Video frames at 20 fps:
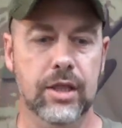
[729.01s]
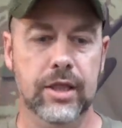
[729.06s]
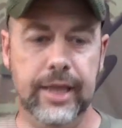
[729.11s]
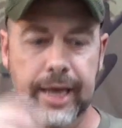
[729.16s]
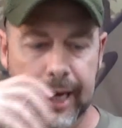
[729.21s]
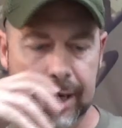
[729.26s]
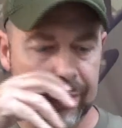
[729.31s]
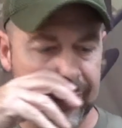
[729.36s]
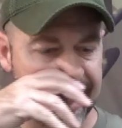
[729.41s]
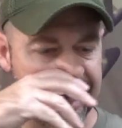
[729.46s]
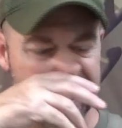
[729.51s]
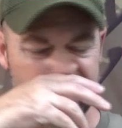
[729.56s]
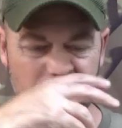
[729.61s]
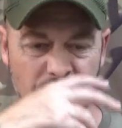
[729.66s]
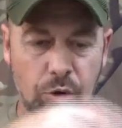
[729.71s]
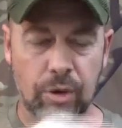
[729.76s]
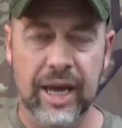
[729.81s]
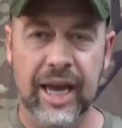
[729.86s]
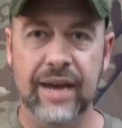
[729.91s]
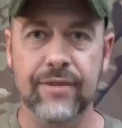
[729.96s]
That way you
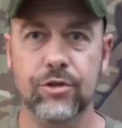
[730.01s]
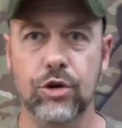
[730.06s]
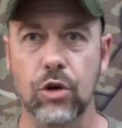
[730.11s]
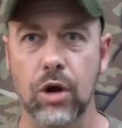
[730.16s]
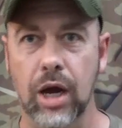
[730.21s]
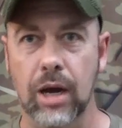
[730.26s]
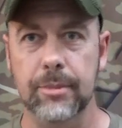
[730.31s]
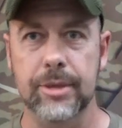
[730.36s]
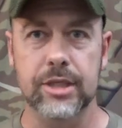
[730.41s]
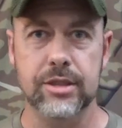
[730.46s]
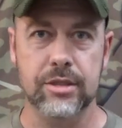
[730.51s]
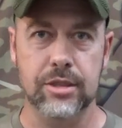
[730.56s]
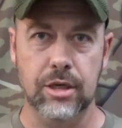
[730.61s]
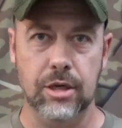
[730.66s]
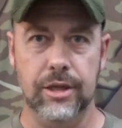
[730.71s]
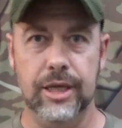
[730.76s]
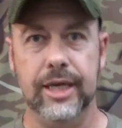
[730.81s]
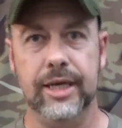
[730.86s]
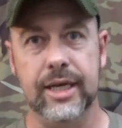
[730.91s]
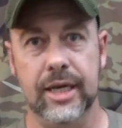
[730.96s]
don't have grommets and
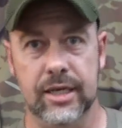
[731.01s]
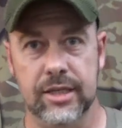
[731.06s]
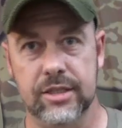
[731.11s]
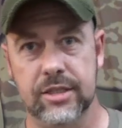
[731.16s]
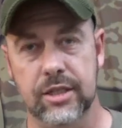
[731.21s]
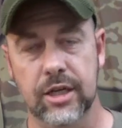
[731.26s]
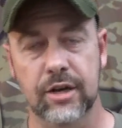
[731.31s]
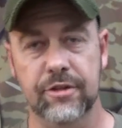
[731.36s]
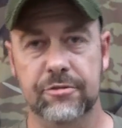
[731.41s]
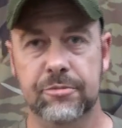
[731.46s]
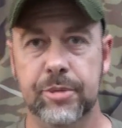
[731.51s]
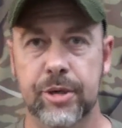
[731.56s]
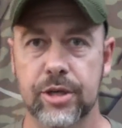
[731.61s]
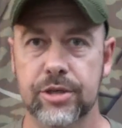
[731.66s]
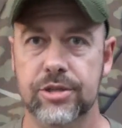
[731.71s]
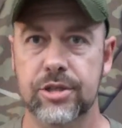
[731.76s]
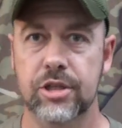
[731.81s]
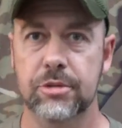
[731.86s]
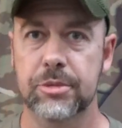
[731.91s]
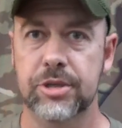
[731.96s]
all that kind of stuff
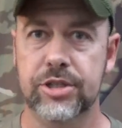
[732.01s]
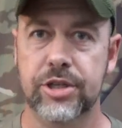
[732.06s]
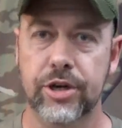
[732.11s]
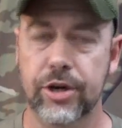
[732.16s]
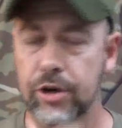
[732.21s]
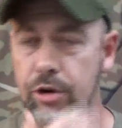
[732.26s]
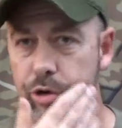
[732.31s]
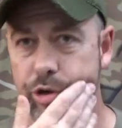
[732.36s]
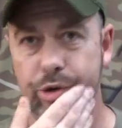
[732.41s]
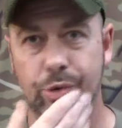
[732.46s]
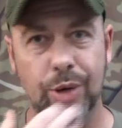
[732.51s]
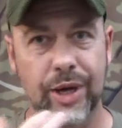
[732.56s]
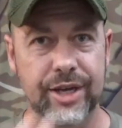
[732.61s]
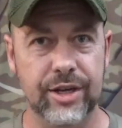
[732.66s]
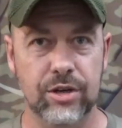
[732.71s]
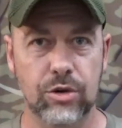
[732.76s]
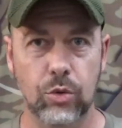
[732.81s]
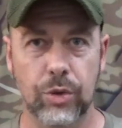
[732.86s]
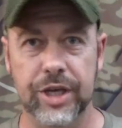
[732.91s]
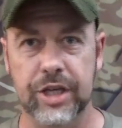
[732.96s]
piercing the material,
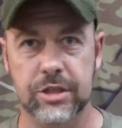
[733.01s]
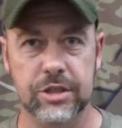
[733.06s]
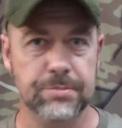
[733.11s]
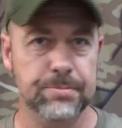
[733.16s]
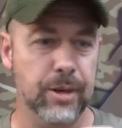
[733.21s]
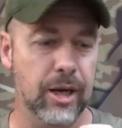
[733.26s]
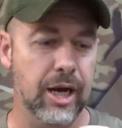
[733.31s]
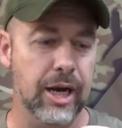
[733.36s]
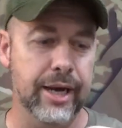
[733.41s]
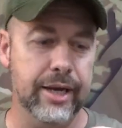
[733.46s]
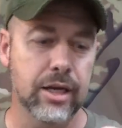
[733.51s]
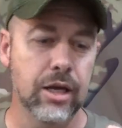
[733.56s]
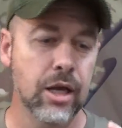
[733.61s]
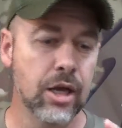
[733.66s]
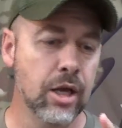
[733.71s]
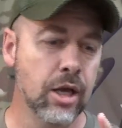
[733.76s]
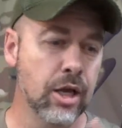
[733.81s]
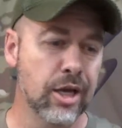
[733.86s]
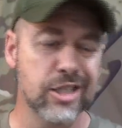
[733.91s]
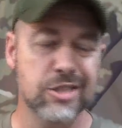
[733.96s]
creating a weak spot,
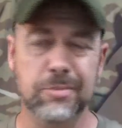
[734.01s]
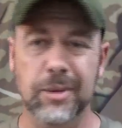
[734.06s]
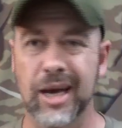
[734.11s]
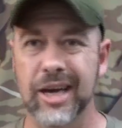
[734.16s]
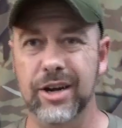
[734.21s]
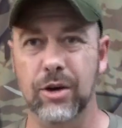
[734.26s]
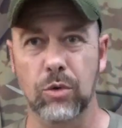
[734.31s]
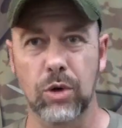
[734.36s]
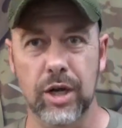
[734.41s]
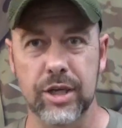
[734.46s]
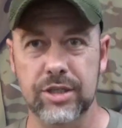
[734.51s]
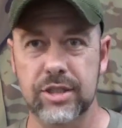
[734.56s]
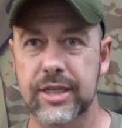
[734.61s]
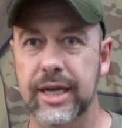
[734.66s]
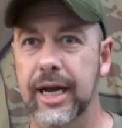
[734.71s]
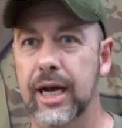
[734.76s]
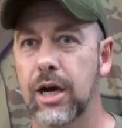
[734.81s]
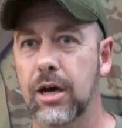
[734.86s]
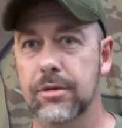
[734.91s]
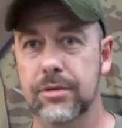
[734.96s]
a spot to rust
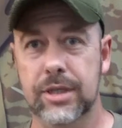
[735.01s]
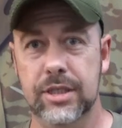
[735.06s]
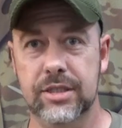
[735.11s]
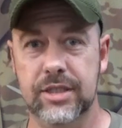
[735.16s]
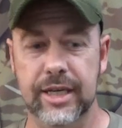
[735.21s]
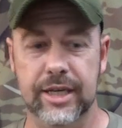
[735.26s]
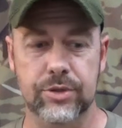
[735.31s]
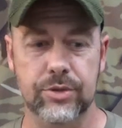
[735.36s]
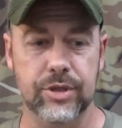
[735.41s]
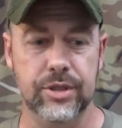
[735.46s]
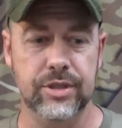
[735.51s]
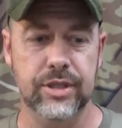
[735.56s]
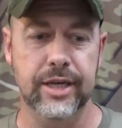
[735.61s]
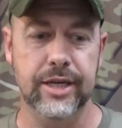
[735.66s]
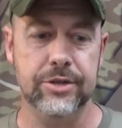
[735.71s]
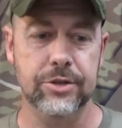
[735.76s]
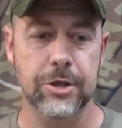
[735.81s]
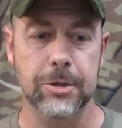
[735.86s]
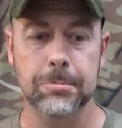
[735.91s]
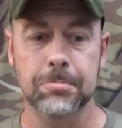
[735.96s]
out, etc.,
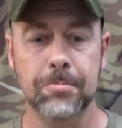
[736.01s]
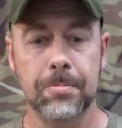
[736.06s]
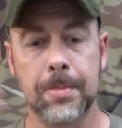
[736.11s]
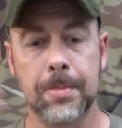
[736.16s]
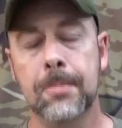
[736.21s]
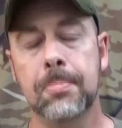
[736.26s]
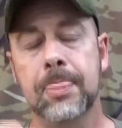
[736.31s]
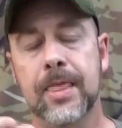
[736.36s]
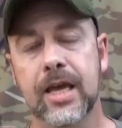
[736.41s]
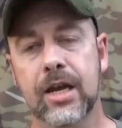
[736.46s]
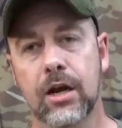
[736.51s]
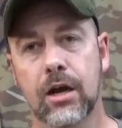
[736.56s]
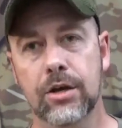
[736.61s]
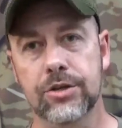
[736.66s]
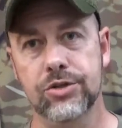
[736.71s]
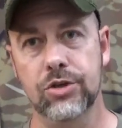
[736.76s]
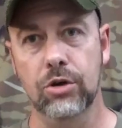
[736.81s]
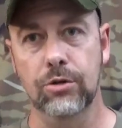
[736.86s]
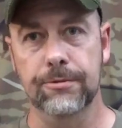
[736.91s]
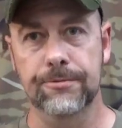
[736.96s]
etc. It
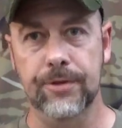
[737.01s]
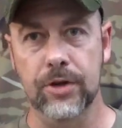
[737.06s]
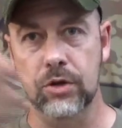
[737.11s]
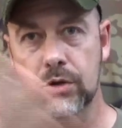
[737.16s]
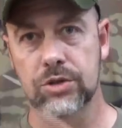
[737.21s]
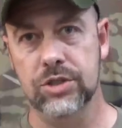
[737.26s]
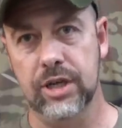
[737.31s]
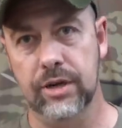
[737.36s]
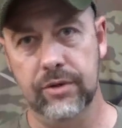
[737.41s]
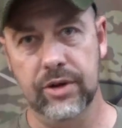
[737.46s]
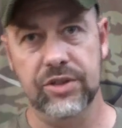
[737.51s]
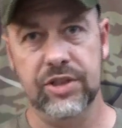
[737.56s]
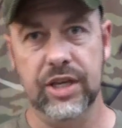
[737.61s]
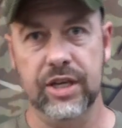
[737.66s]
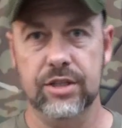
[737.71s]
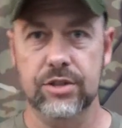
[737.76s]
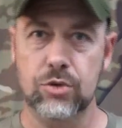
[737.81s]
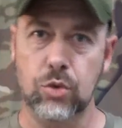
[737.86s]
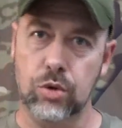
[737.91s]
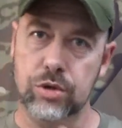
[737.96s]
also funnels
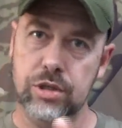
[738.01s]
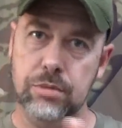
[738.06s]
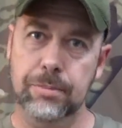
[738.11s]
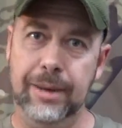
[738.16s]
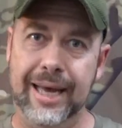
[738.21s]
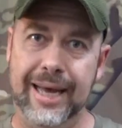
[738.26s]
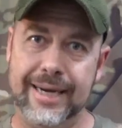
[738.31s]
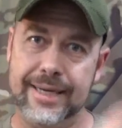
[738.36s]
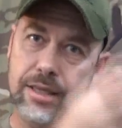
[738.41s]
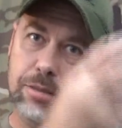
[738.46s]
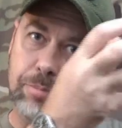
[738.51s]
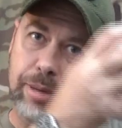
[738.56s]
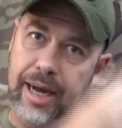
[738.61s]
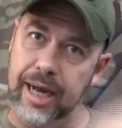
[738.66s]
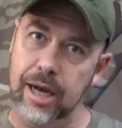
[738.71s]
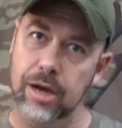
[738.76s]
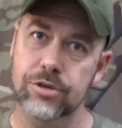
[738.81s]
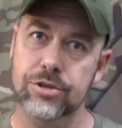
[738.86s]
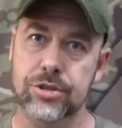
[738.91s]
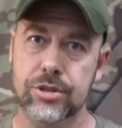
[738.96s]
everything towards the back of the
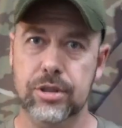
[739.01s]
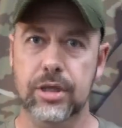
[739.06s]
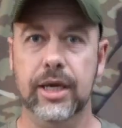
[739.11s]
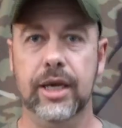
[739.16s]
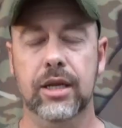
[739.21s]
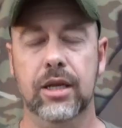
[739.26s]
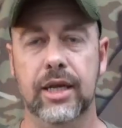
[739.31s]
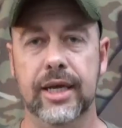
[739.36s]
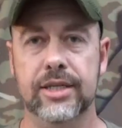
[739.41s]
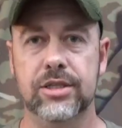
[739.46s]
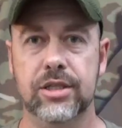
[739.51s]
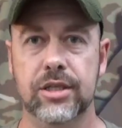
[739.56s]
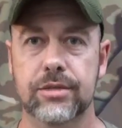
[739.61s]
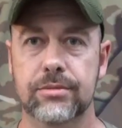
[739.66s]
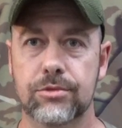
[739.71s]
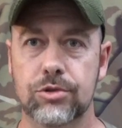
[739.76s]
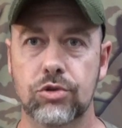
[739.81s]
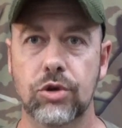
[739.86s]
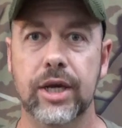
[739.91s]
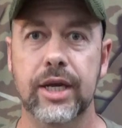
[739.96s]
pouch and lets
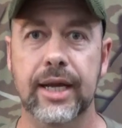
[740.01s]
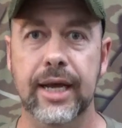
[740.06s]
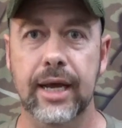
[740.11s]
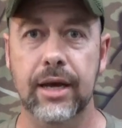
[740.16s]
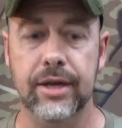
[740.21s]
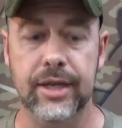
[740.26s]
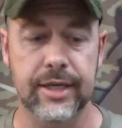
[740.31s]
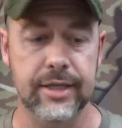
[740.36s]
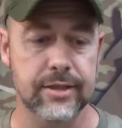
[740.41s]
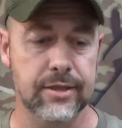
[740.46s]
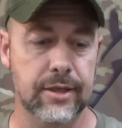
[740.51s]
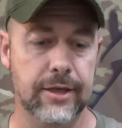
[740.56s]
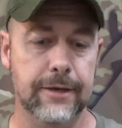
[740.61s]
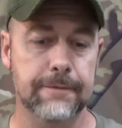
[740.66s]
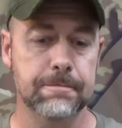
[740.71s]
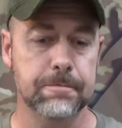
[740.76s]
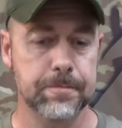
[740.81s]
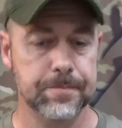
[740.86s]
it drain out easily.